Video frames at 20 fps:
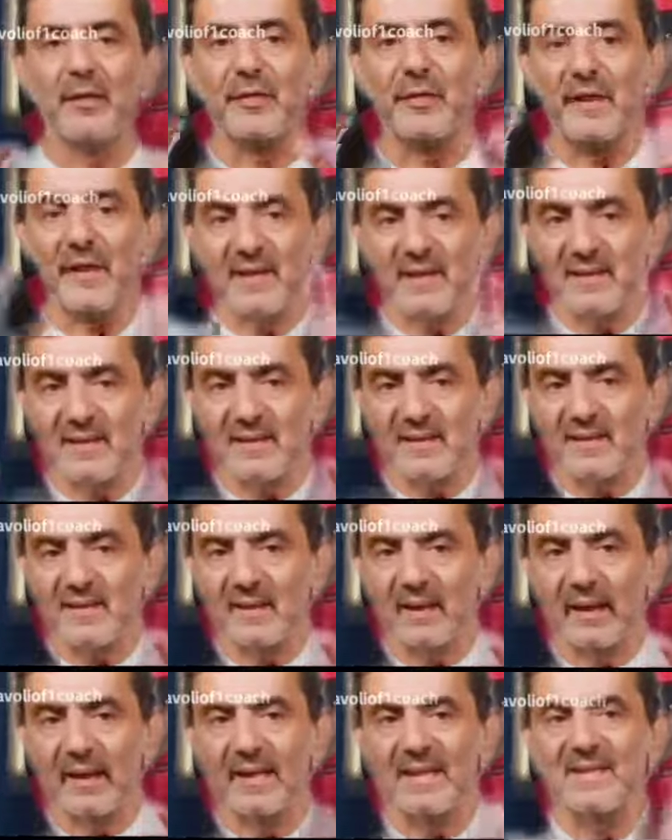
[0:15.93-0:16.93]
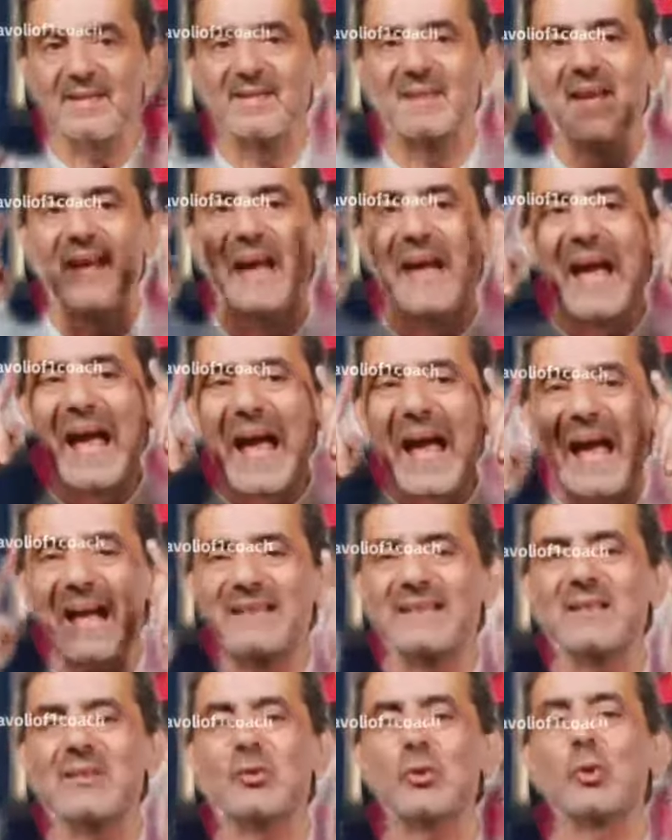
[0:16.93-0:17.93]
This is the
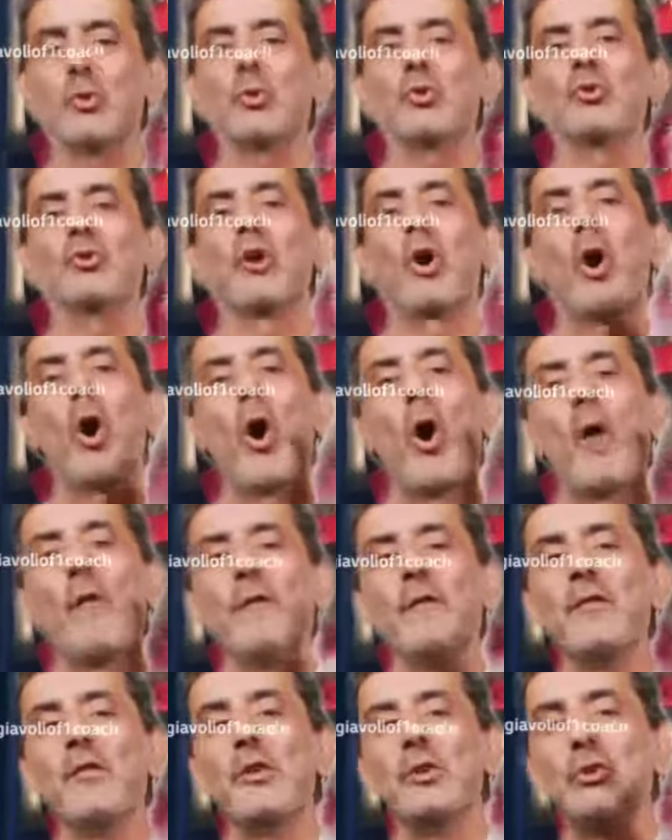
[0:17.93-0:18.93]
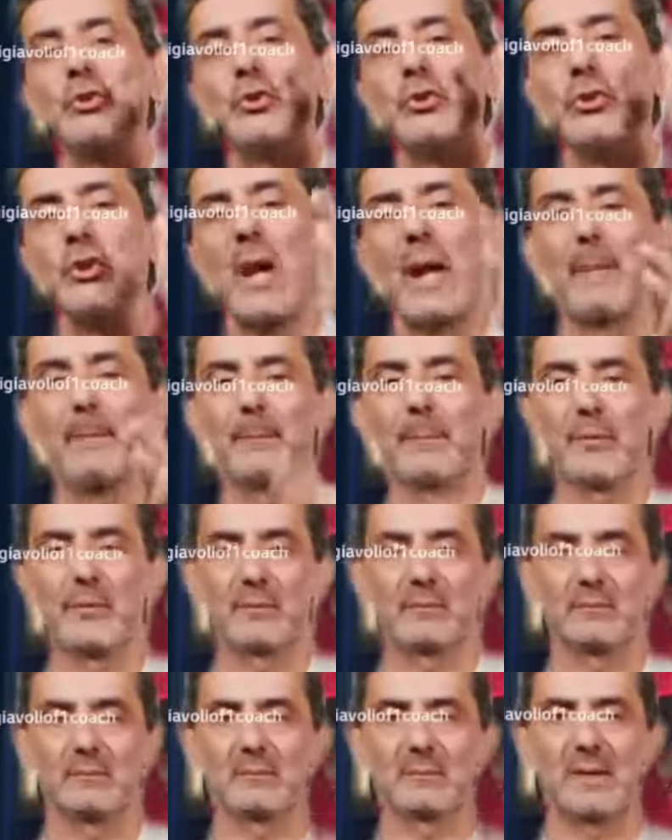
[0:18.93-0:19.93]
attitude of the
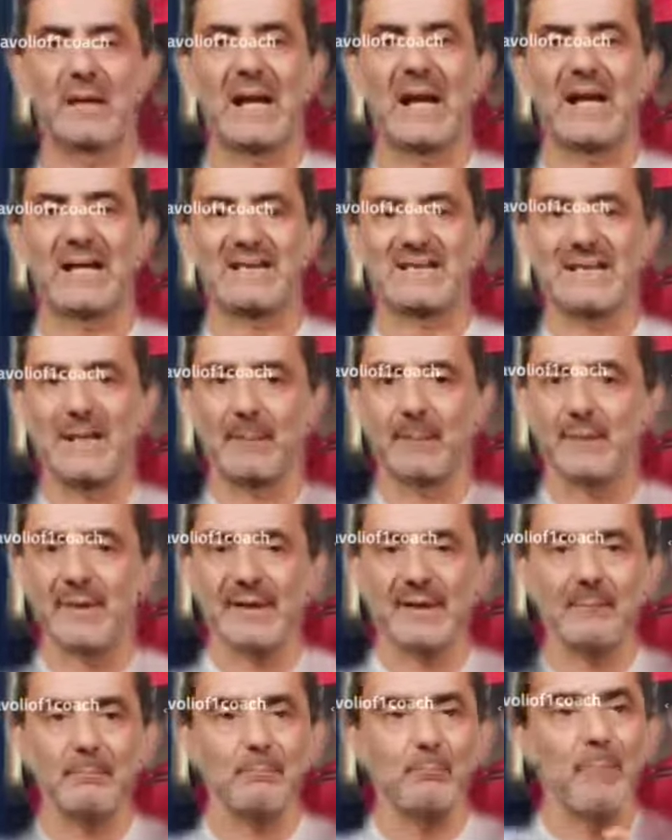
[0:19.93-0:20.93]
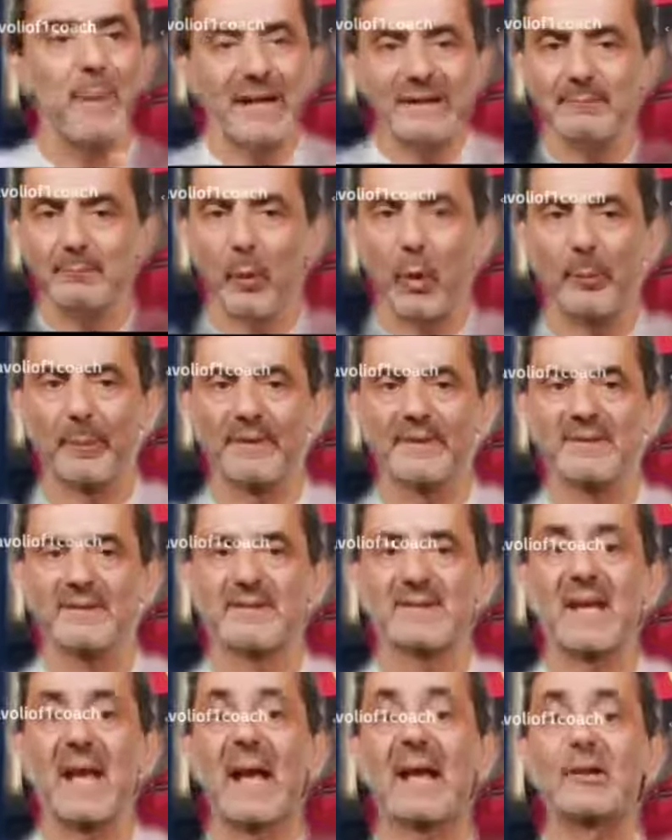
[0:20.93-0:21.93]
champion, accepting bad
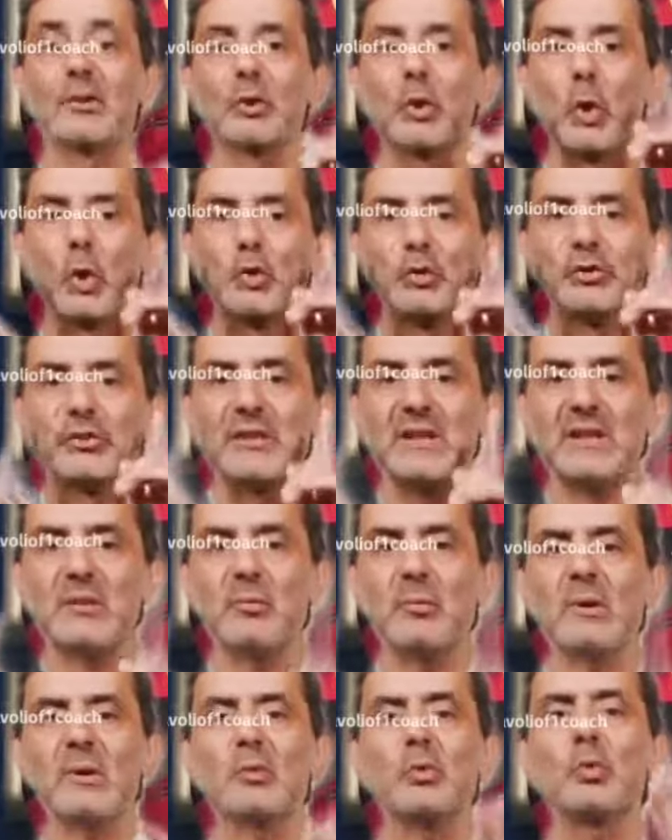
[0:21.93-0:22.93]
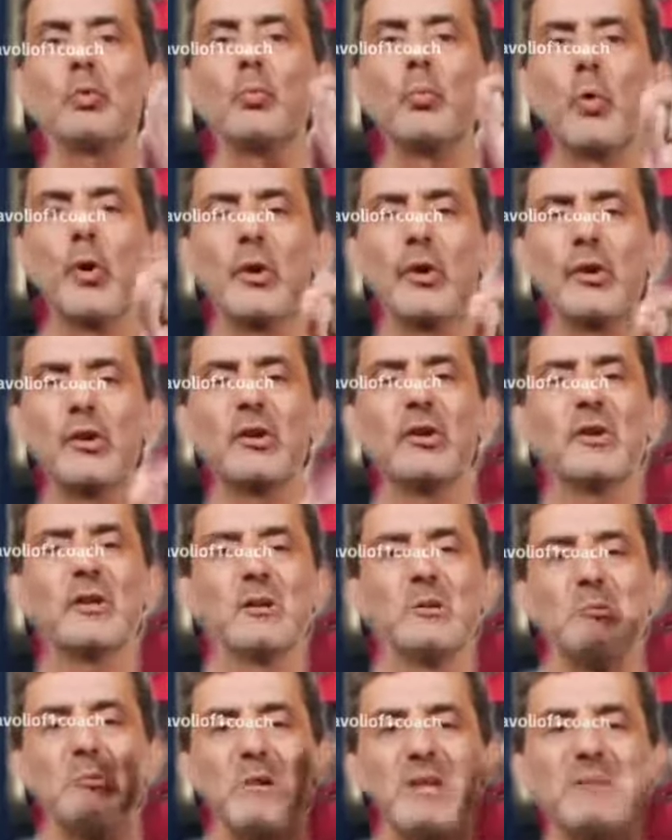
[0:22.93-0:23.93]
moments and continuing to
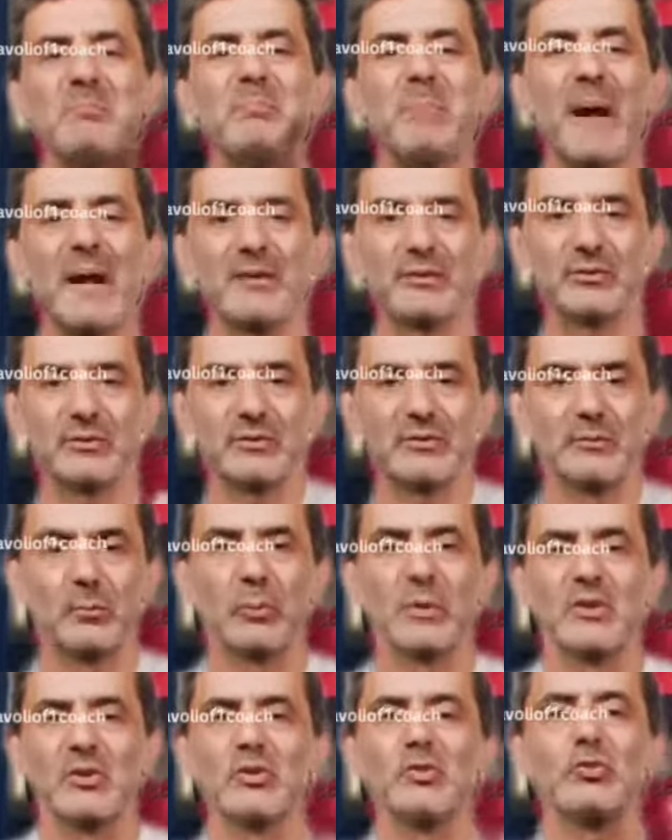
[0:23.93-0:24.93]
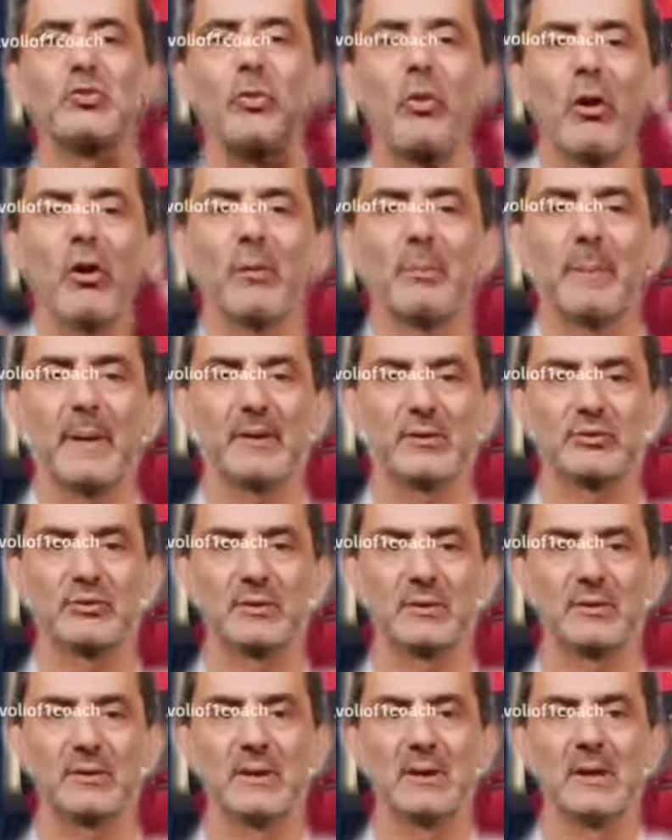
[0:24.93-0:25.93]
work with passion, with strong
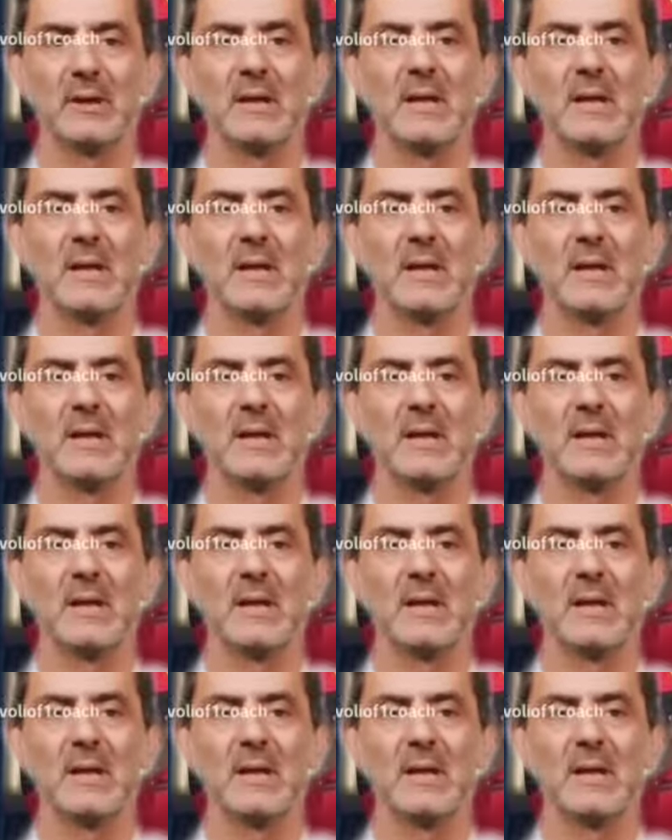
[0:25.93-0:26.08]
passion.